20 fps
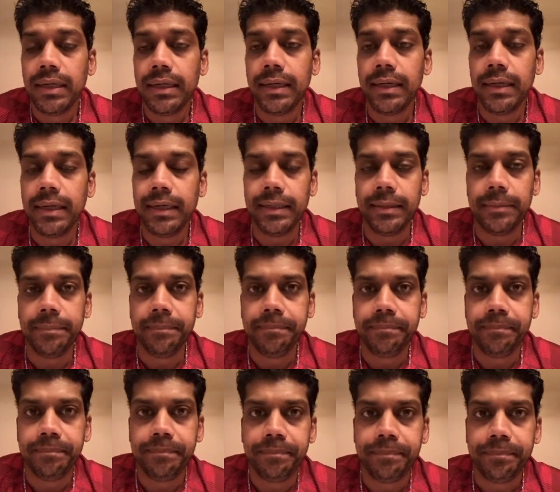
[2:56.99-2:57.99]
Um,
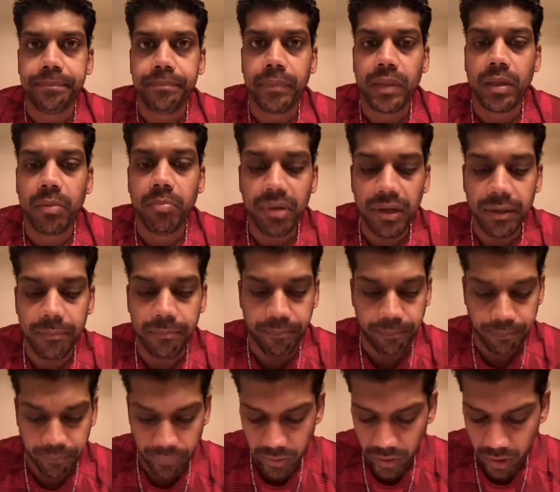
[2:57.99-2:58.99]
but
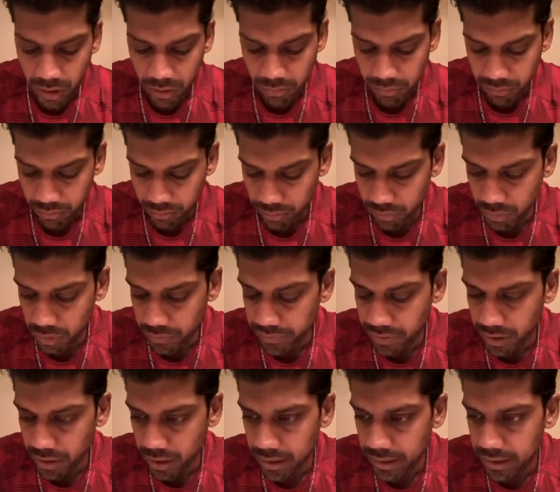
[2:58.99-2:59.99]
you know, moving
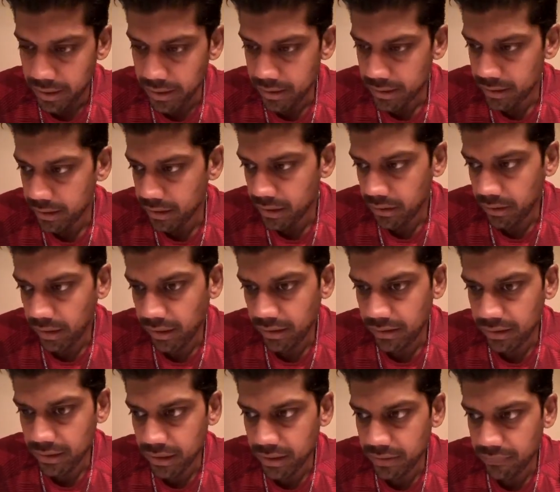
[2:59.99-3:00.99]
on, and you know, like I
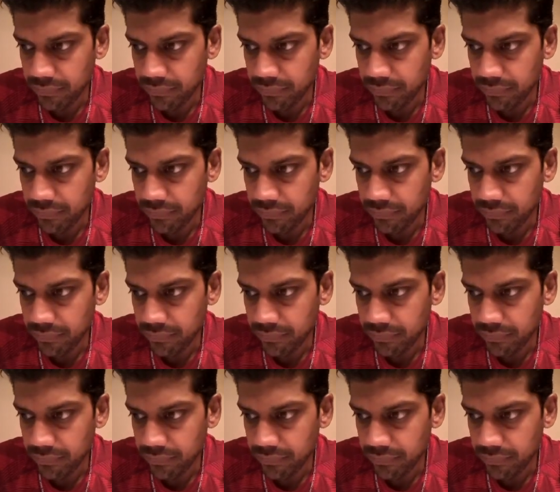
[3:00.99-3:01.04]
said,